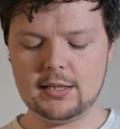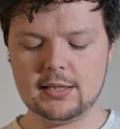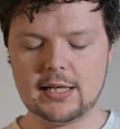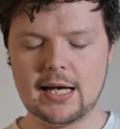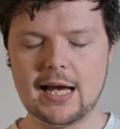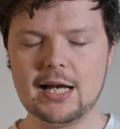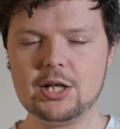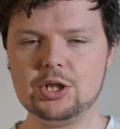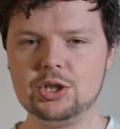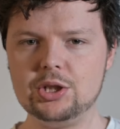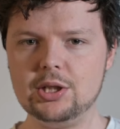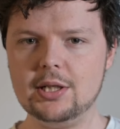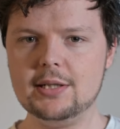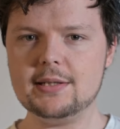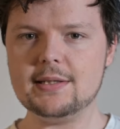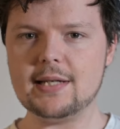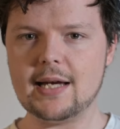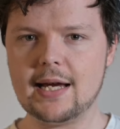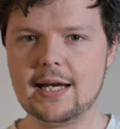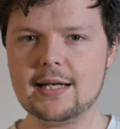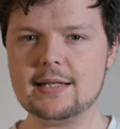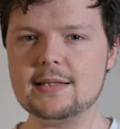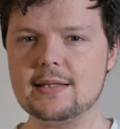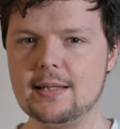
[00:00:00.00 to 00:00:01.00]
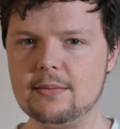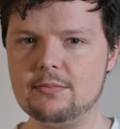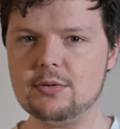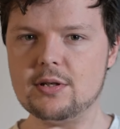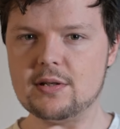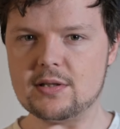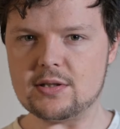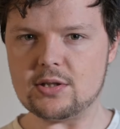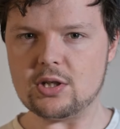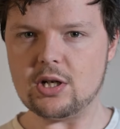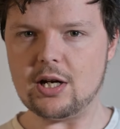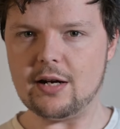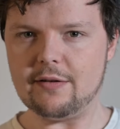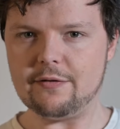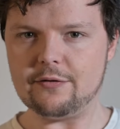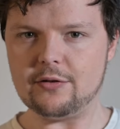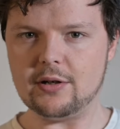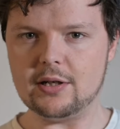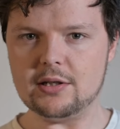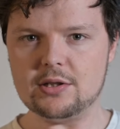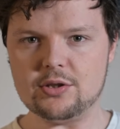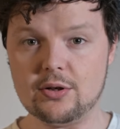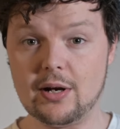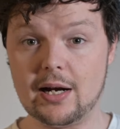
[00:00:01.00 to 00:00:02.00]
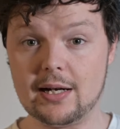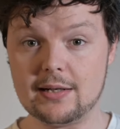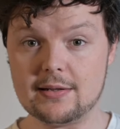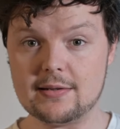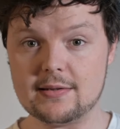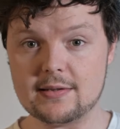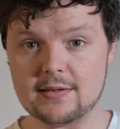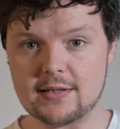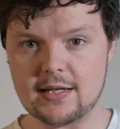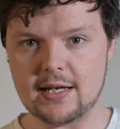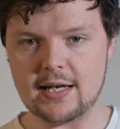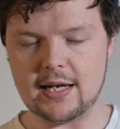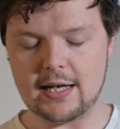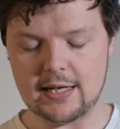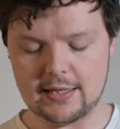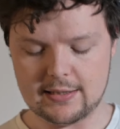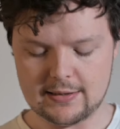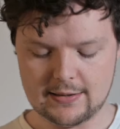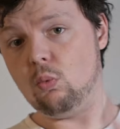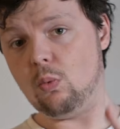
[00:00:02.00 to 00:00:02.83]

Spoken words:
actually takes some deciphering to understand.